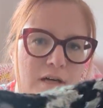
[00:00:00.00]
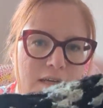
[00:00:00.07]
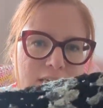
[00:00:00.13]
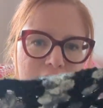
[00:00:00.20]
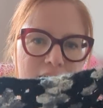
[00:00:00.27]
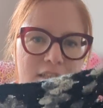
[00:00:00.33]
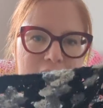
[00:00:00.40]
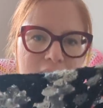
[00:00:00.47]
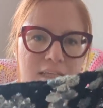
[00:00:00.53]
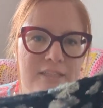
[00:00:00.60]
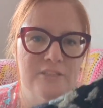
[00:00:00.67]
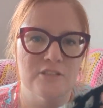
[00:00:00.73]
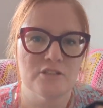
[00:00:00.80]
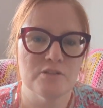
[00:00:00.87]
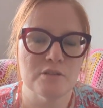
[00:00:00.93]
I kind of like
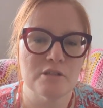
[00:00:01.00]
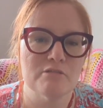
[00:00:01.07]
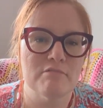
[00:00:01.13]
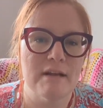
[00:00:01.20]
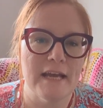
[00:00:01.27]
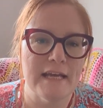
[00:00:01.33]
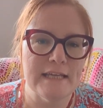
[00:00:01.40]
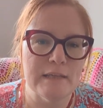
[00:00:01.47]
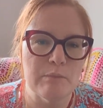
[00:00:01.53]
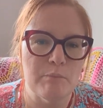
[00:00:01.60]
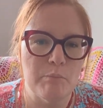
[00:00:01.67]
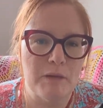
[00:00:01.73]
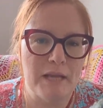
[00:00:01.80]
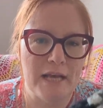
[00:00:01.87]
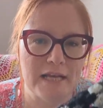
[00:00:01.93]
to do a grey
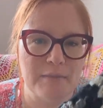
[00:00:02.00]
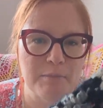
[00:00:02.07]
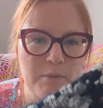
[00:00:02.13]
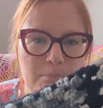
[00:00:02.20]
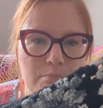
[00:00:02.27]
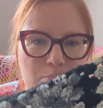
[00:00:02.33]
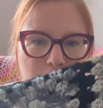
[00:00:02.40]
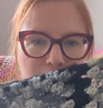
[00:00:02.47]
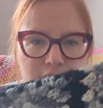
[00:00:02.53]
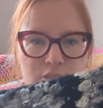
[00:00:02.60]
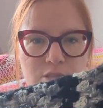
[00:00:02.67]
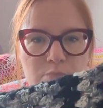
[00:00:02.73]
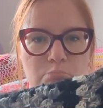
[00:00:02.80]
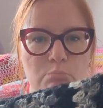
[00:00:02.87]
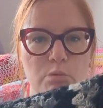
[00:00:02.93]
and black, but
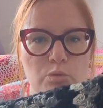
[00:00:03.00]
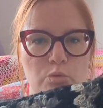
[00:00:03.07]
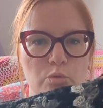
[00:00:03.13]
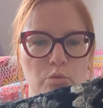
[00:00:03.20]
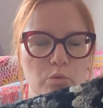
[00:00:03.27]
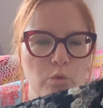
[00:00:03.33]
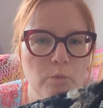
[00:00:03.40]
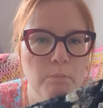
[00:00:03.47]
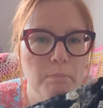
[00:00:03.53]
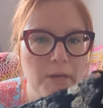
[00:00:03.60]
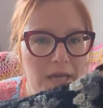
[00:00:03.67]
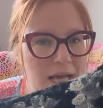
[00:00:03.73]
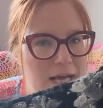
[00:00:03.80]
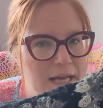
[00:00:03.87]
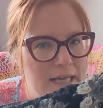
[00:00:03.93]
much more
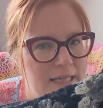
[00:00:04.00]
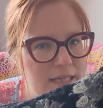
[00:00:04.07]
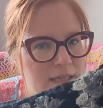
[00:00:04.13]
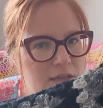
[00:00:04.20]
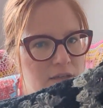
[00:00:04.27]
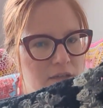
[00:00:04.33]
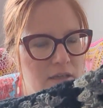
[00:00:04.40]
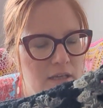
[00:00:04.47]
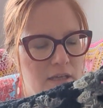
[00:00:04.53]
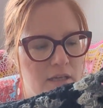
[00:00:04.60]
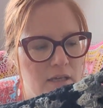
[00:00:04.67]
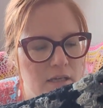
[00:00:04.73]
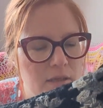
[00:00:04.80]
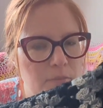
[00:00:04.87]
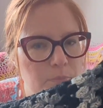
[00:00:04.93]
black.
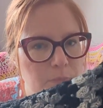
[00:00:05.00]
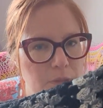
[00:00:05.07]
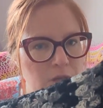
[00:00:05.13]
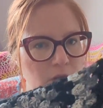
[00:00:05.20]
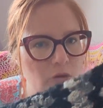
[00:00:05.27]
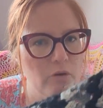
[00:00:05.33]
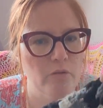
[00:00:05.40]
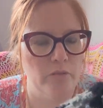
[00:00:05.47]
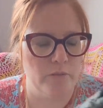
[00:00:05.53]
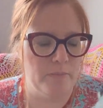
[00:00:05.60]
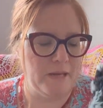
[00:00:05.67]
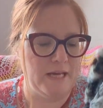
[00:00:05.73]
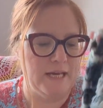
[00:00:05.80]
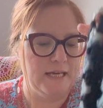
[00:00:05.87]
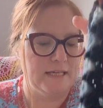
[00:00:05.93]
But on the
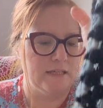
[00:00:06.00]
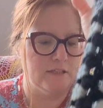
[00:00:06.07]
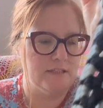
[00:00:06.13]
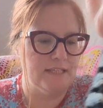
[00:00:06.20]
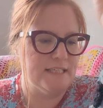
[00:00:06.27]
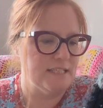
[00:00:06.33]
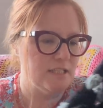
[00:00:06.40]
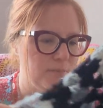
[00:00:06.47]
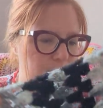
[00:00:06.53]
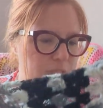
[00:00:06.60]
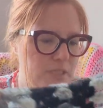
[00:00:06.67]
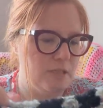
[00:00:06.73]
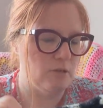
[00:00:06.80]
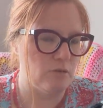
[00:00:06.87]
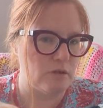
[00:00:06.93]
back, I'd like it to
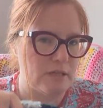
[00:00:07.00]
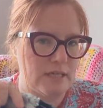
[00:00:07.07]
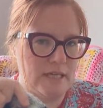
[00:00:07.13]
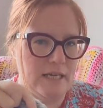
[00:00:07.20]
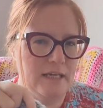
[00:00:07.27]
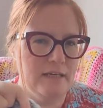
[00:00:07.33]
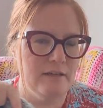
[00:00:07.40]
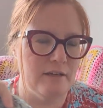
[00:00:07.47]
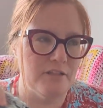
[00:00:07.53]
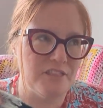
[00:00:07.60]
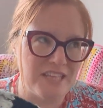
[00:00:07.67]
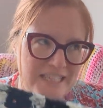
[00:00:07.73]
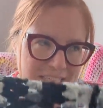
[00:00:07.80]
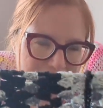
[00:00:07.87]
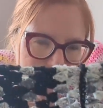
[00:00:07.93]
be longer, I
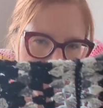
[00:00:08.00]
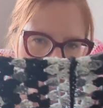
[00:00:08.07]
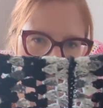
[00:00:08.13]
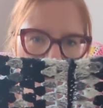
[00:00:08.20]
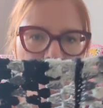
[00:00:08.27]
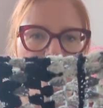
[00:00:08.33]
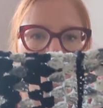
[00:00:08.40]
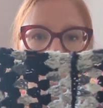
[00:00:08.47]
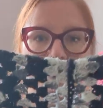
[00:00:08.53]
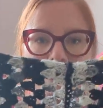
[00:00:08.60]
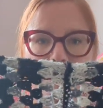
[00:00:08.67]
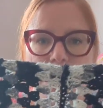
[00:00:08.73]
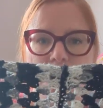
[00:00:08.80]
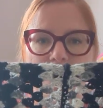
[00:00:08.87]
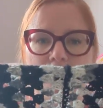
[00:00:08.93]
think, or a
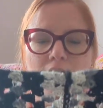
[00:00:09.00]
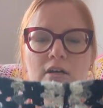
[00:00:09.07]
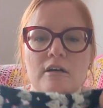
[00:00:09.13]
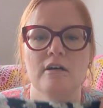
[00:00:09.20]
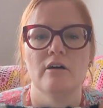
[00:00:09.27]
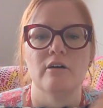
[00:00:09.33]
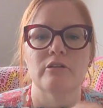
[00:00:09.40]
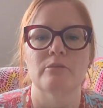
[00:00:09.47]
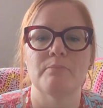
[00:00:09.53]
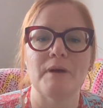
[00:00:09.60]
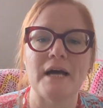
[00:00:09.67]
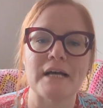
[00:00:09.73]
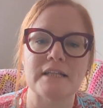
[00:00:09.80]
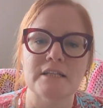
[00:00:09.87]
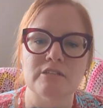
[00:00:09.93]
bit longer. On the
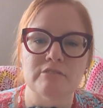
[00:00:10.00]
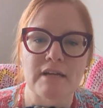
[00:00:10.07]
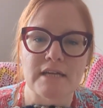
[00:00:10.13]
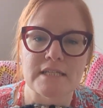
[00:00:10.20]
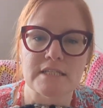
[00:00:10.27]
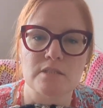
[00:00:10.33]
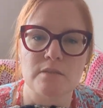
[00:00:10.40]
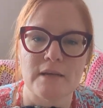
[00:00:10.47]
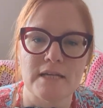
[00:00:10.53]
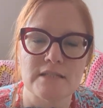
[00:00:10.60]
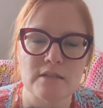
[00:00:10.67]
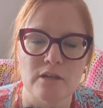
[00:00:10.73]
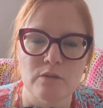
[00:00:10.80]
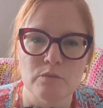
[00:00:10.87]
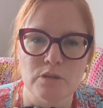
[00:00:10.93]
back, the granny squares,
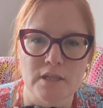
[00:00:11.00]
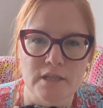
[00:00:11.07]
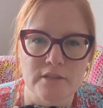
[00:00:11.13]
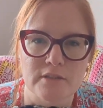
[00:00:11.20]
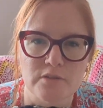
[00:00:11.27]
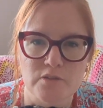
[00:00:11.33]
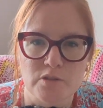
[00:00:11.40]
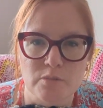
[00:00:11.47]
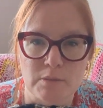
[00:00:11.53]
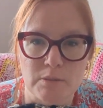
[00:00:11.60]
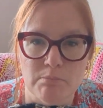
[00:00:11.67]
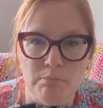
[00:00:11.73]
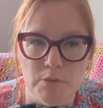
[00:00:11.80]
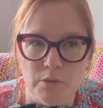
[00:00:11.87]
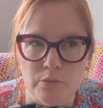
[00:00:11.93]
I would like those to be
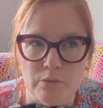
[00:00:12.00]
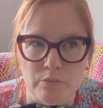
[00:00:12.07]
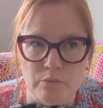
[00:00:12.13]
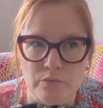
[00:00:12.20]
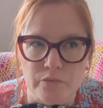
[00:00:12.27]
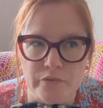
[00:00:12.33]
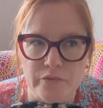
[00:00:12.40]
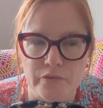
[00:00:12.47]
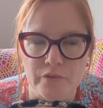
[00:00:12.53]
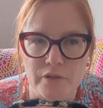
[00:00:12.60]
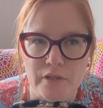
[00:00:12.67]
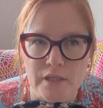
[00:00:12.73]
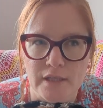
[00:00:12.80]
moons,